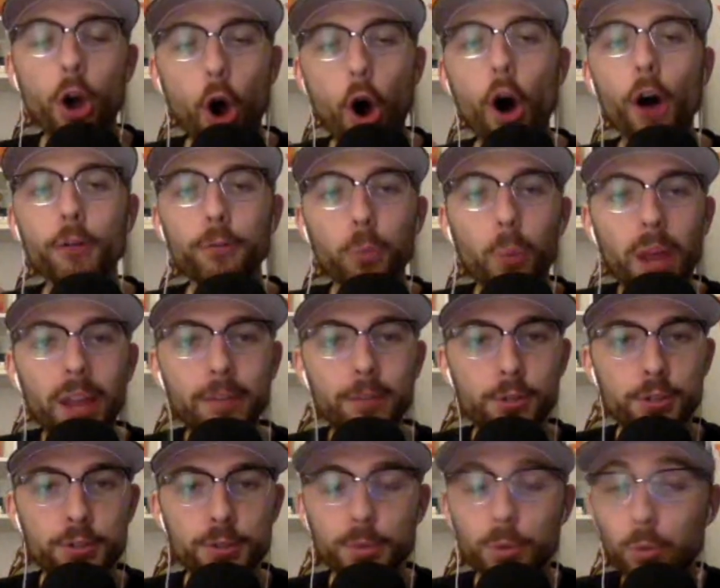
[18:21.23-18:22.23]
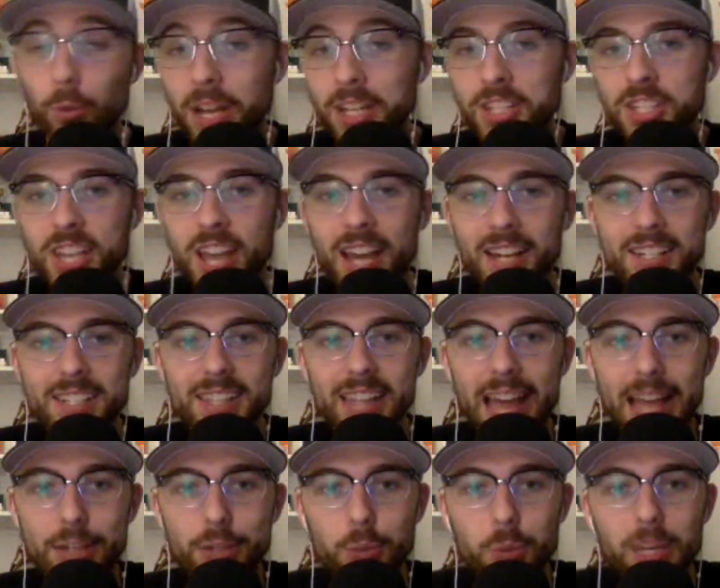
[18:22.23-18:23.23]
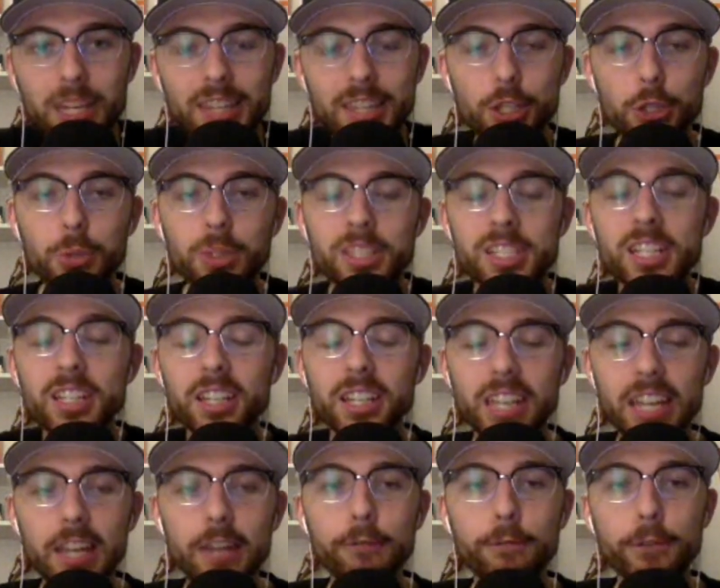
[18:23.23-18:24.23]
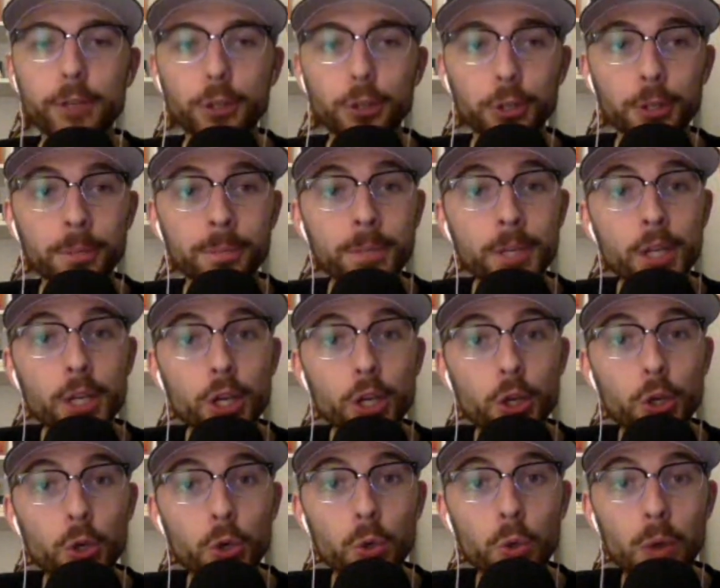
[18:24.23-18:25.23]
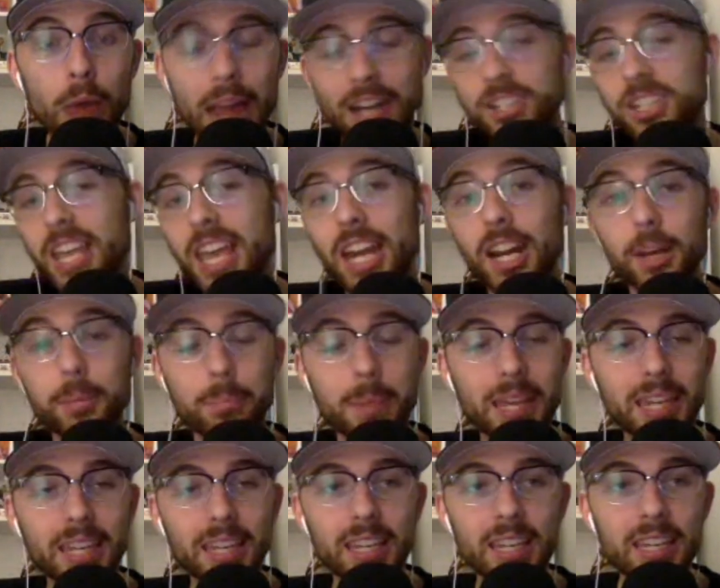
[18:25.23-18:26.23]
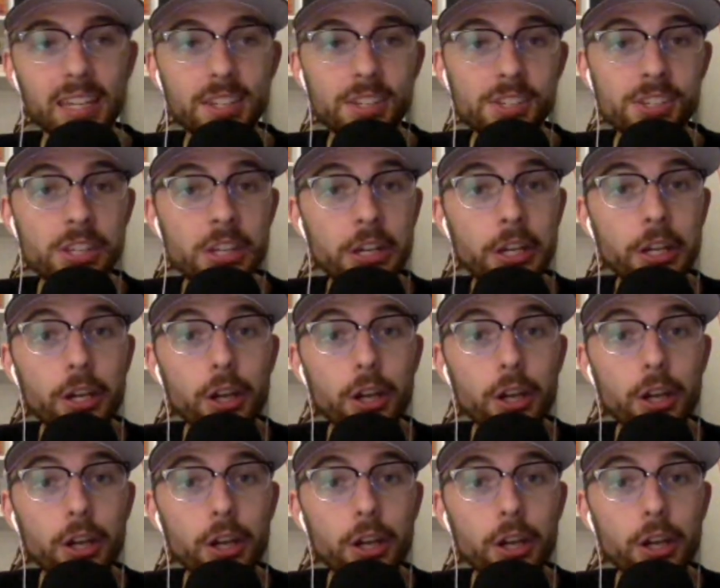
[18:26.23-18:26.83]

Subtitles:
off waivers from the Red Sox last week, the utility infielder who actually ended up making his